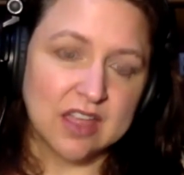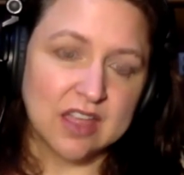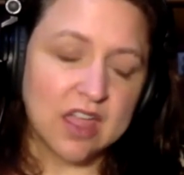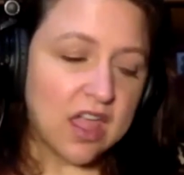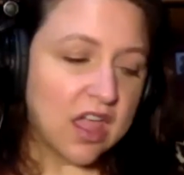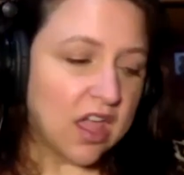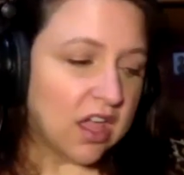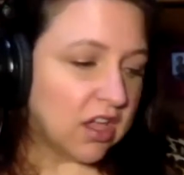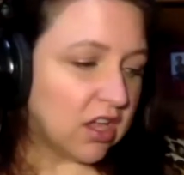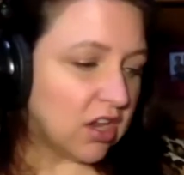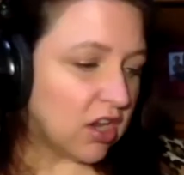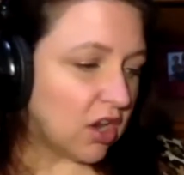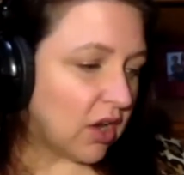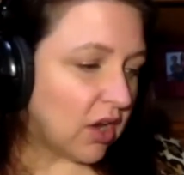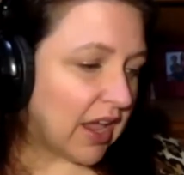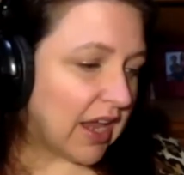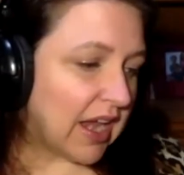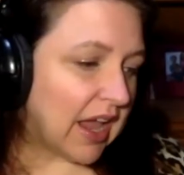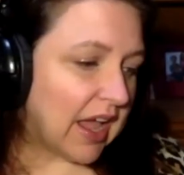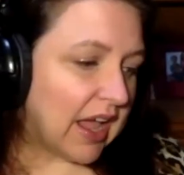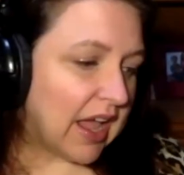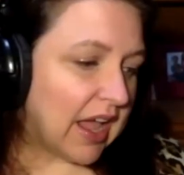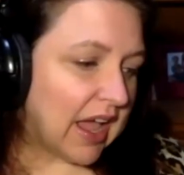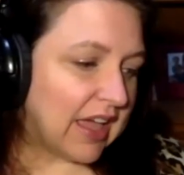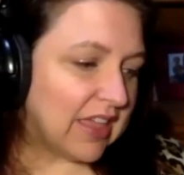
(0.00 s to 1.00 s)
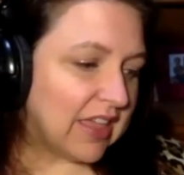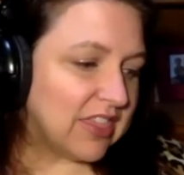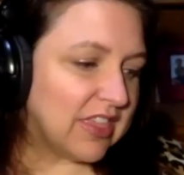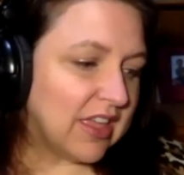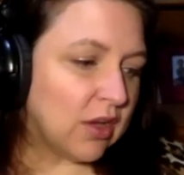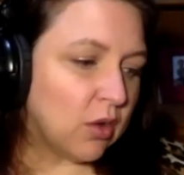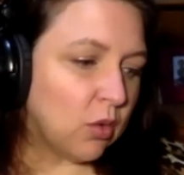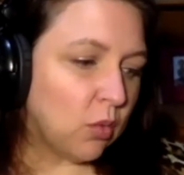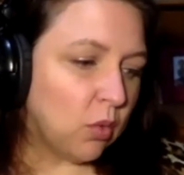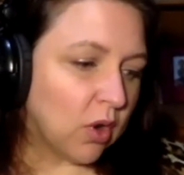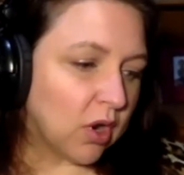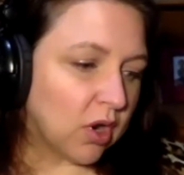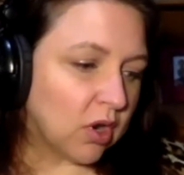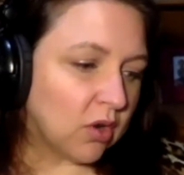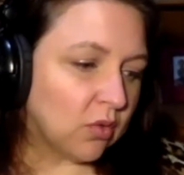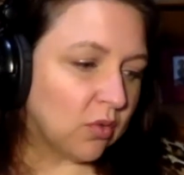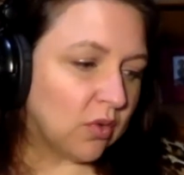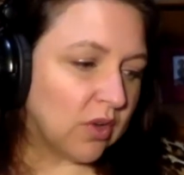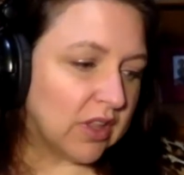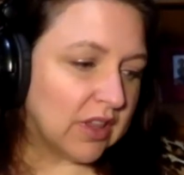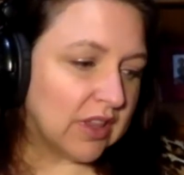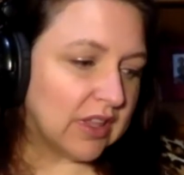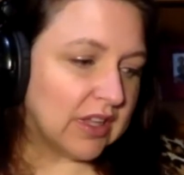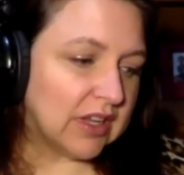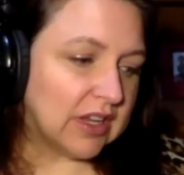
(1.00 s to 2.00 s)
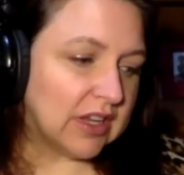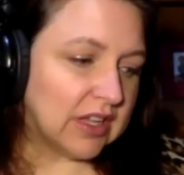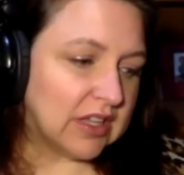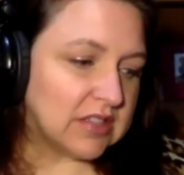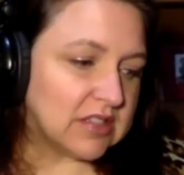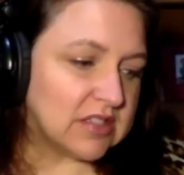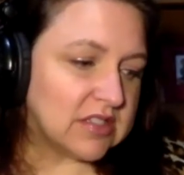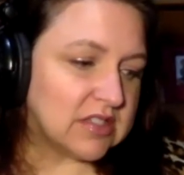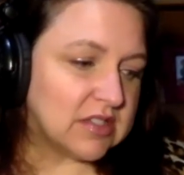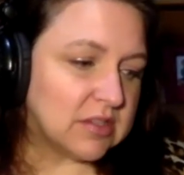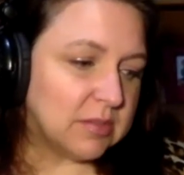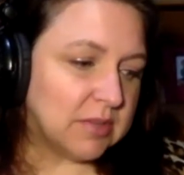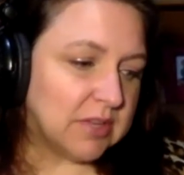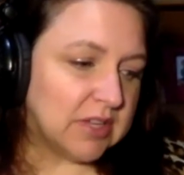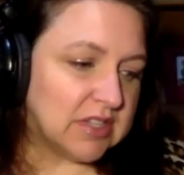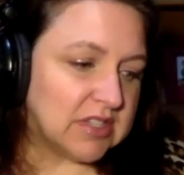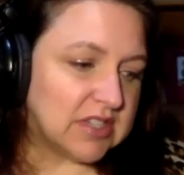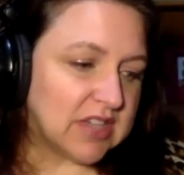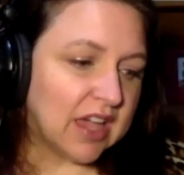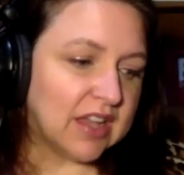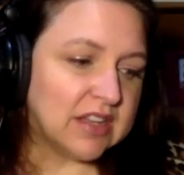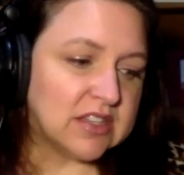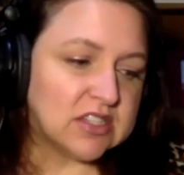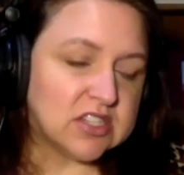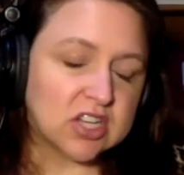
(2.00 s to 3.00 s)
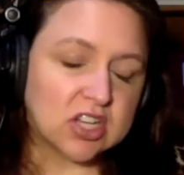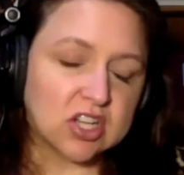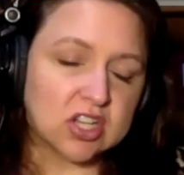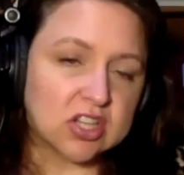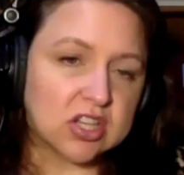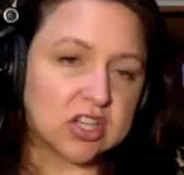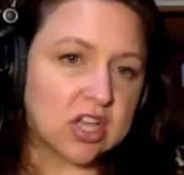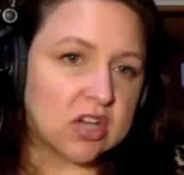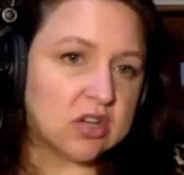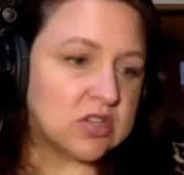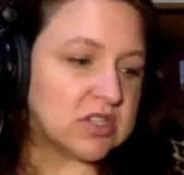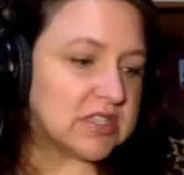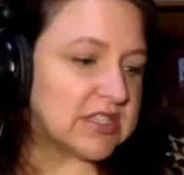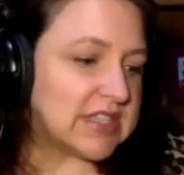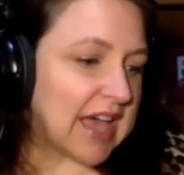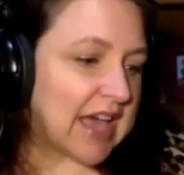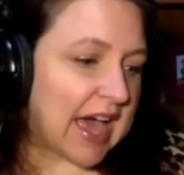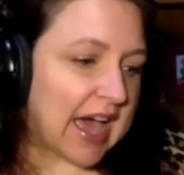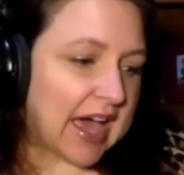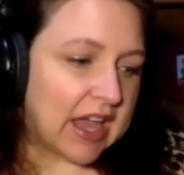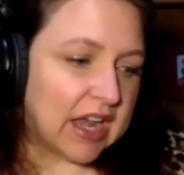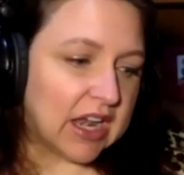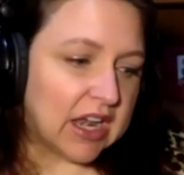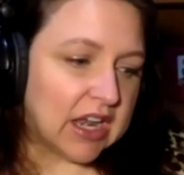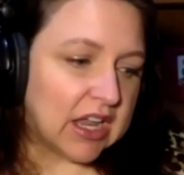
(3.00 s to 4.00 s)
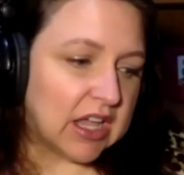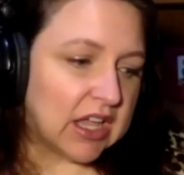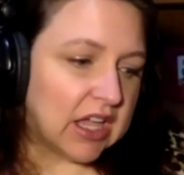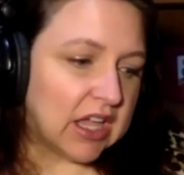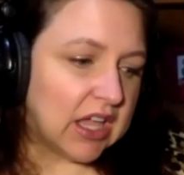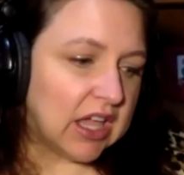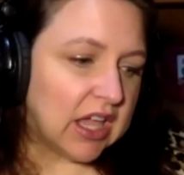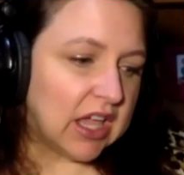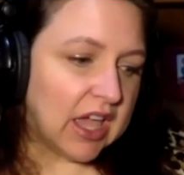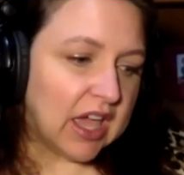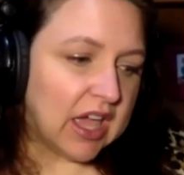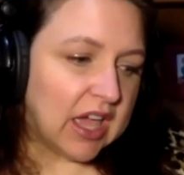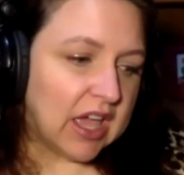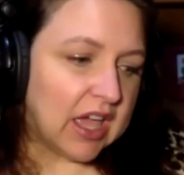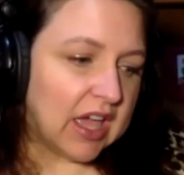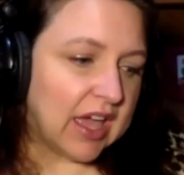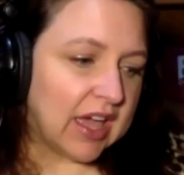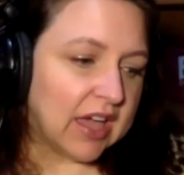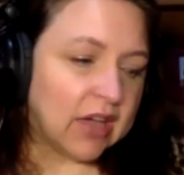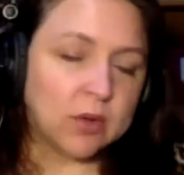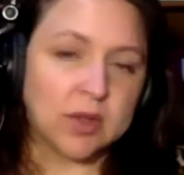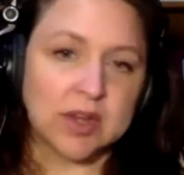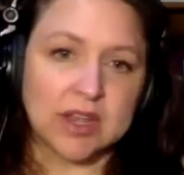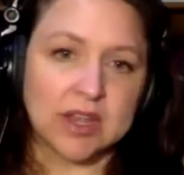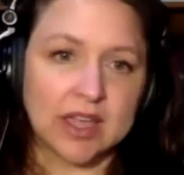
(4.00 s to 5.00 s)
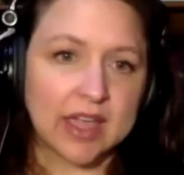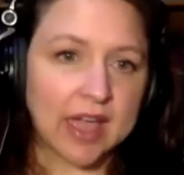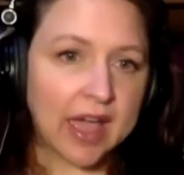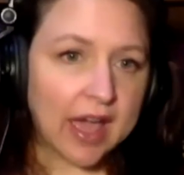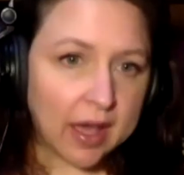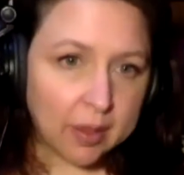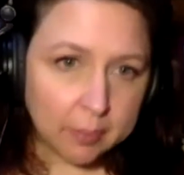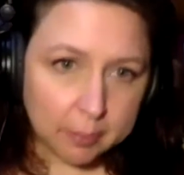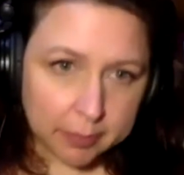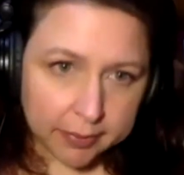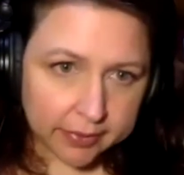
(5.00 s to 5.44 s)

You know, and I think work really needs to be done to close that equity gap.